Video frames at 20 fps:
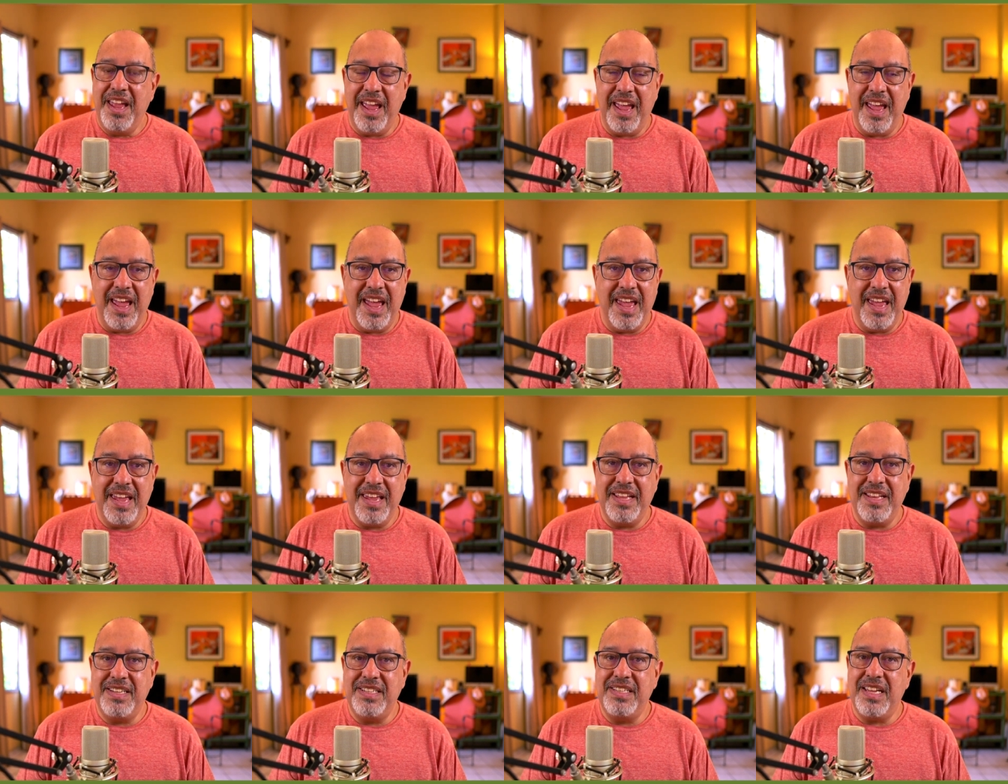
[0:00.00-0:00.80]

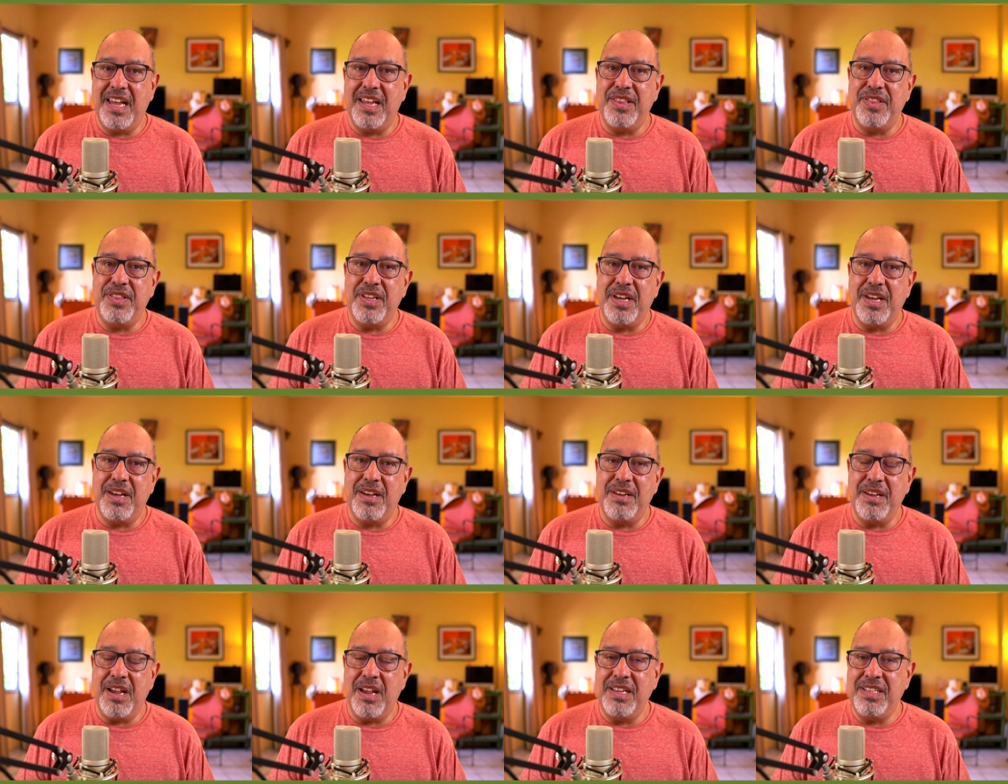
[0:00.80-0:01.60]
and uh,
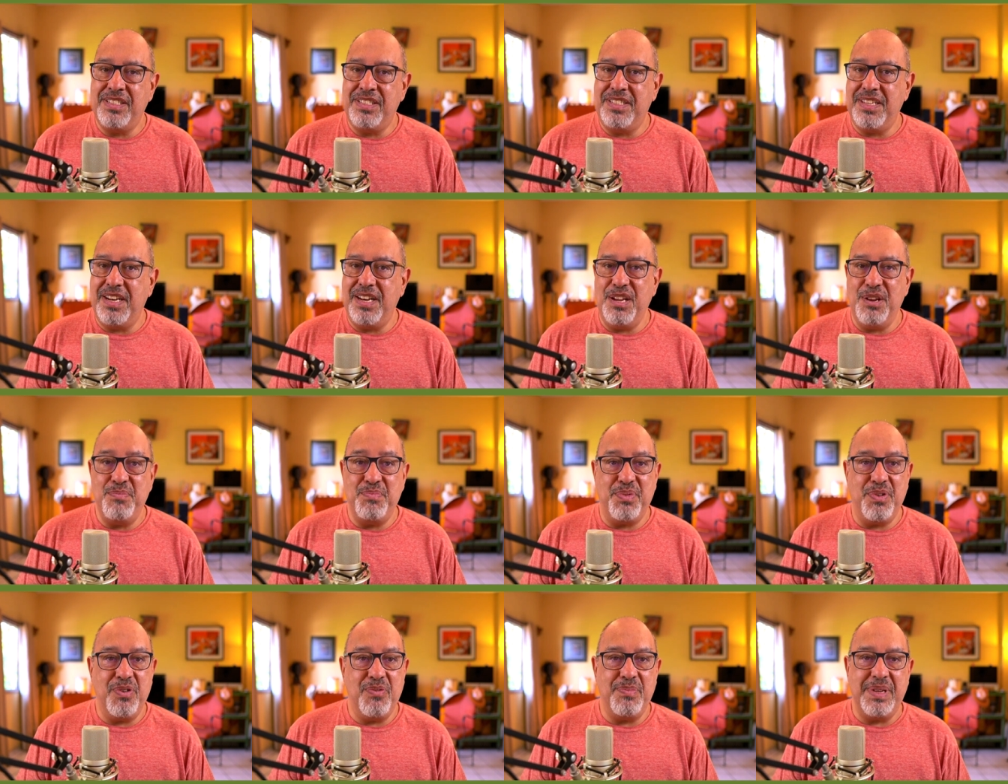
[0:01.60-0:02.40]
the city
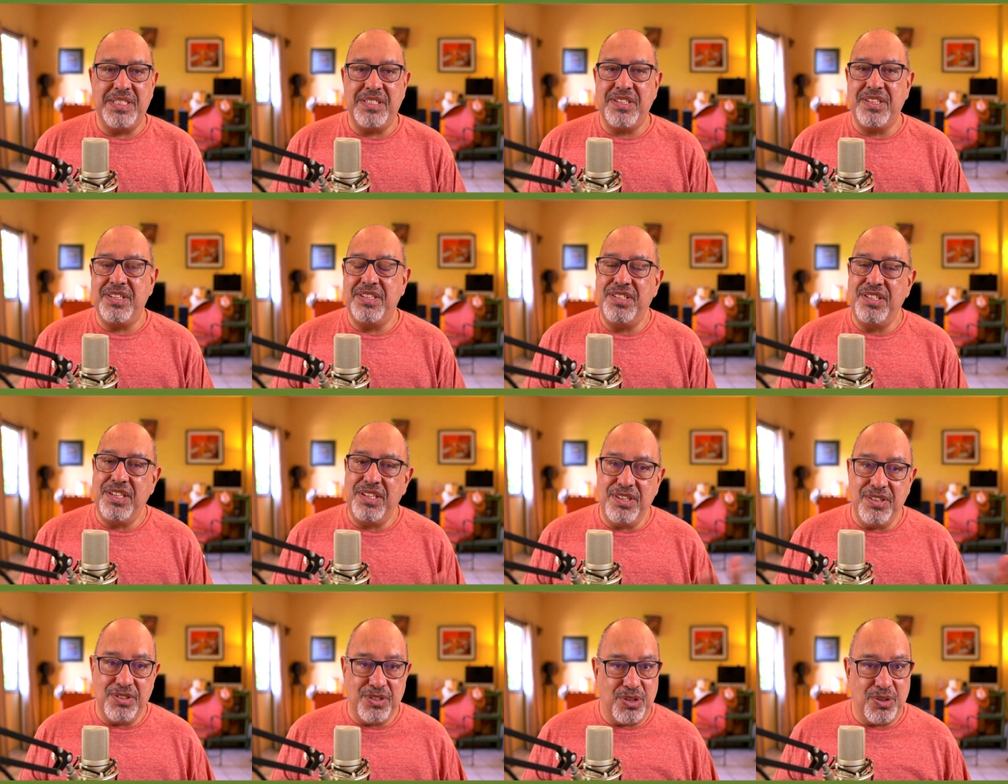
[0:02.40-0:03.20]
improvements
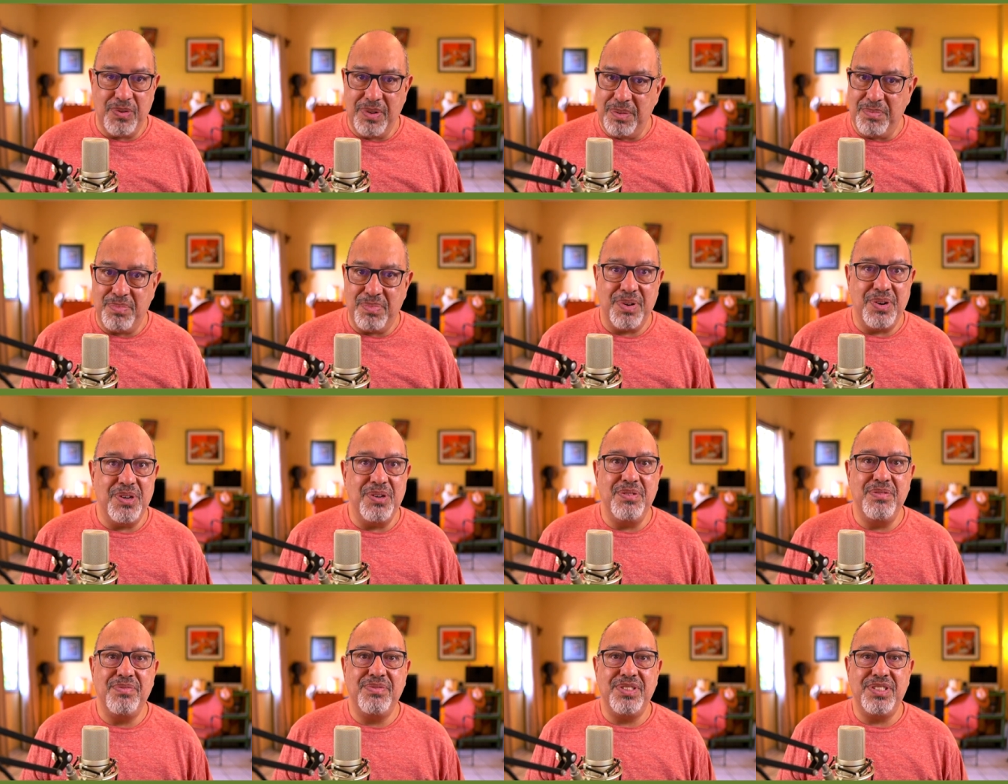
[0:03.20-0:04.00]
continue to
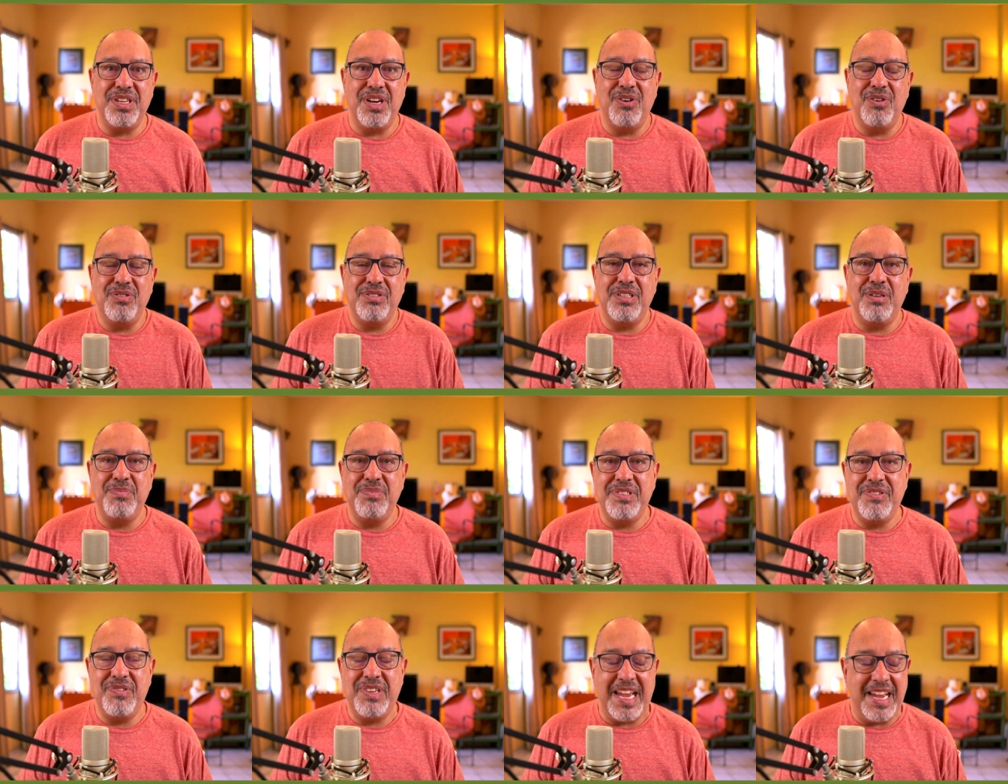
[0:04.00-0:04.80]
improve. So
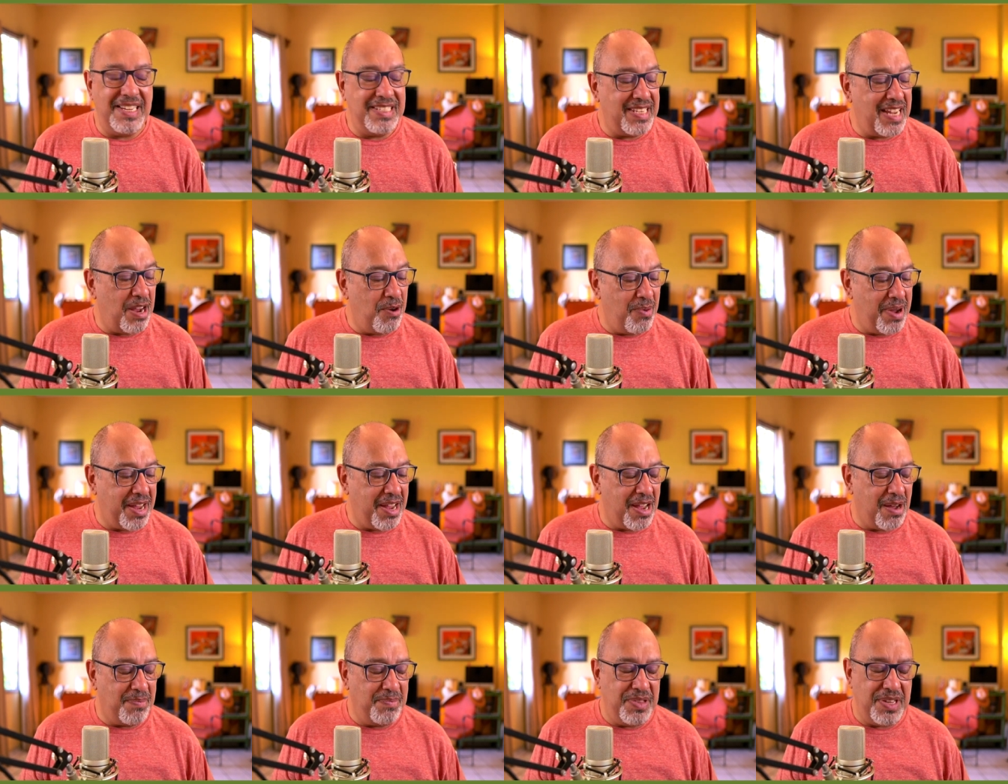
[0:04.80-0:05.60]
some days I
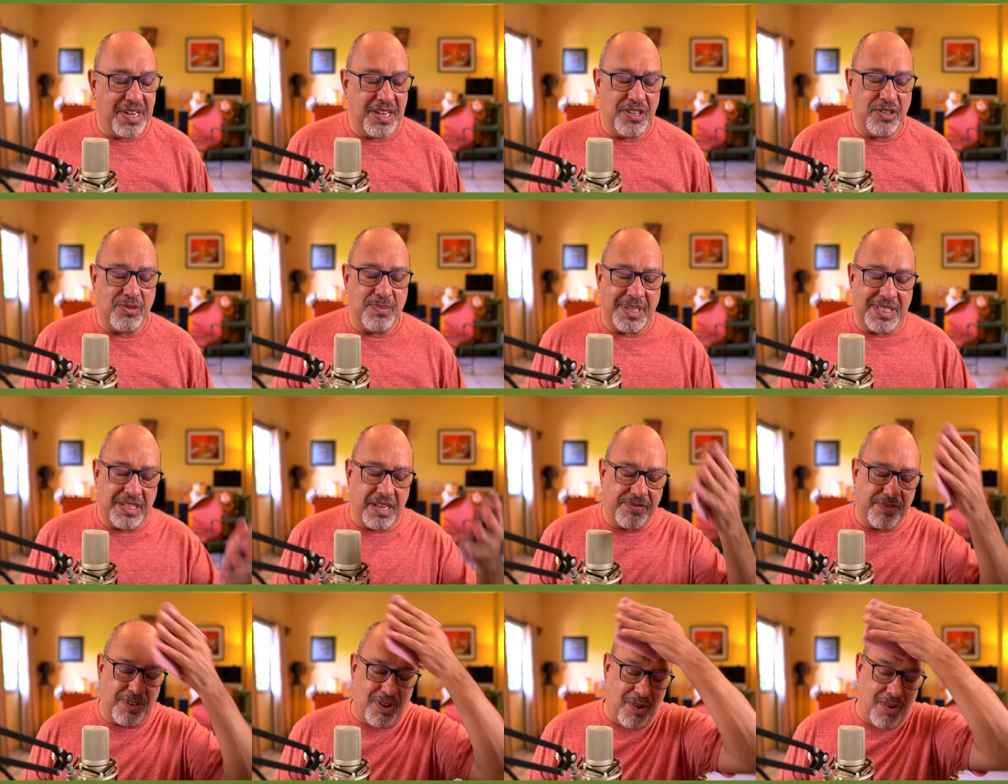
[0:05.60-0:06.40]
wake up thinking to
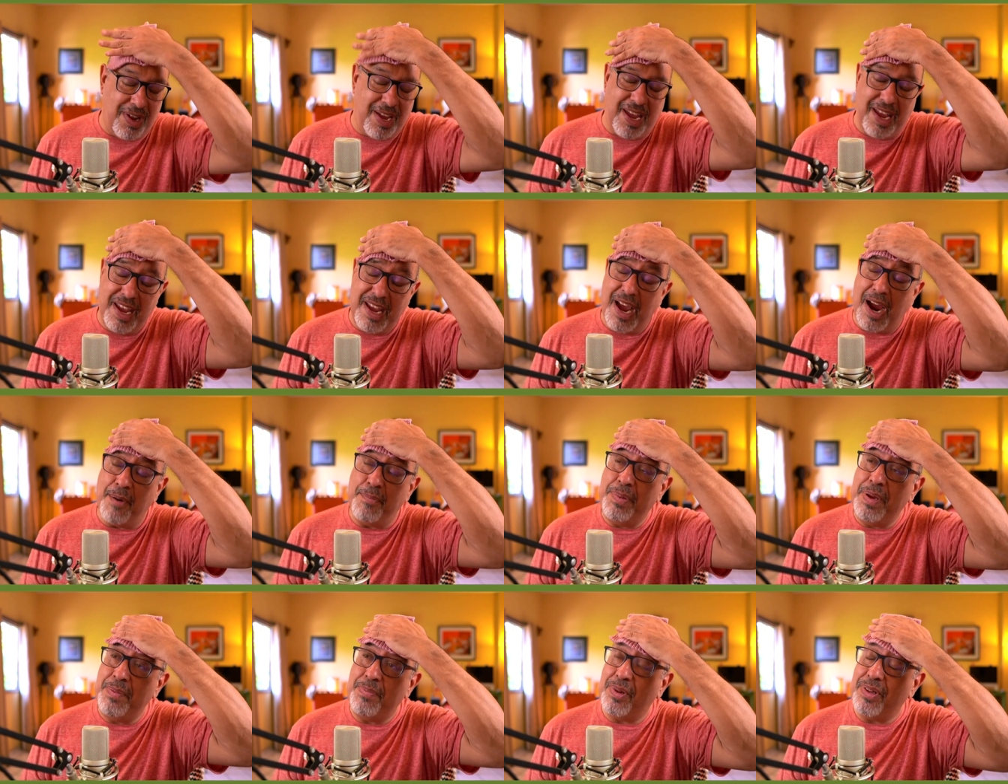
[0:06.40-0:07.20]
myself, "Okay, are
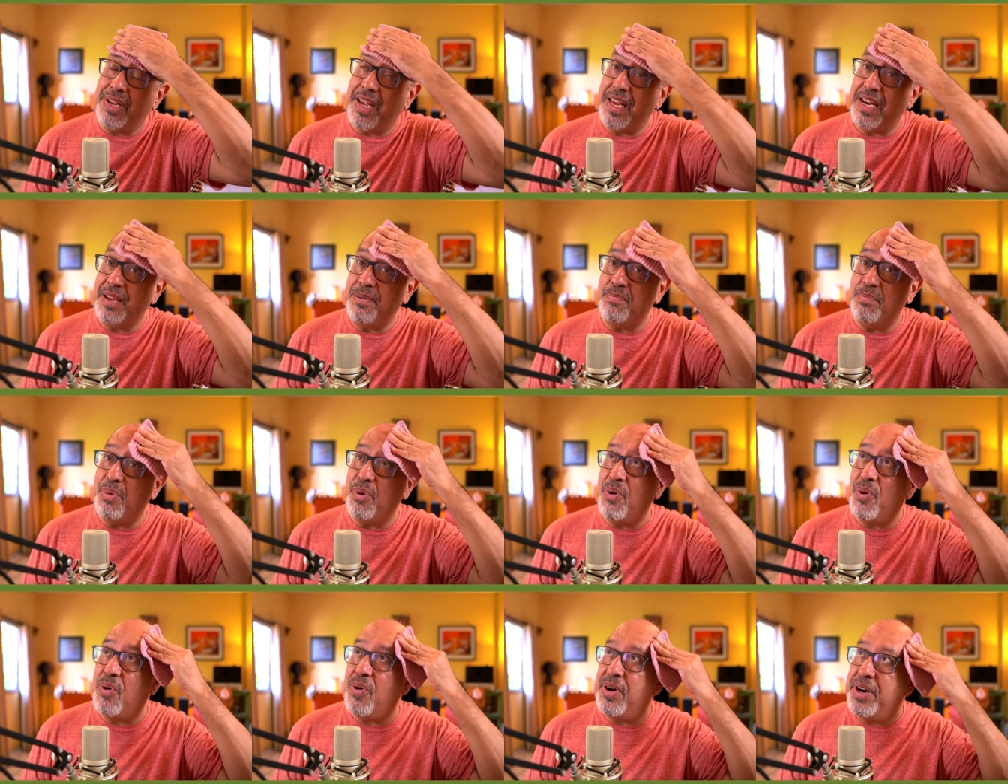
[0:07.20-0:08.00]
people getting
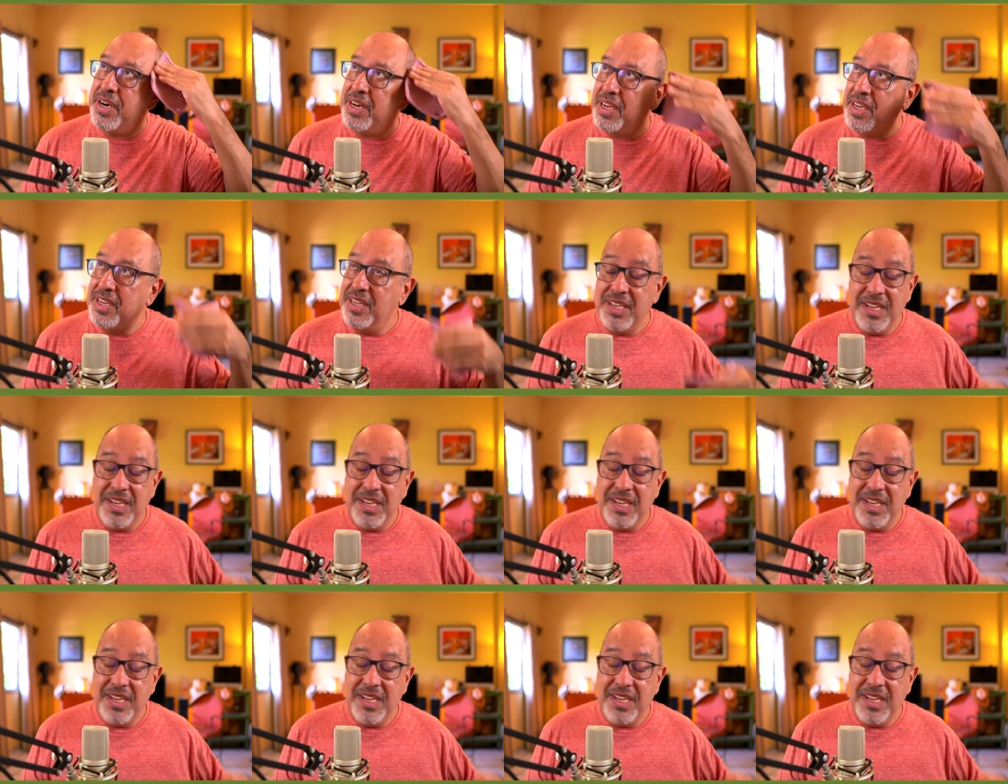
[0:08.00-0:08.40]
bored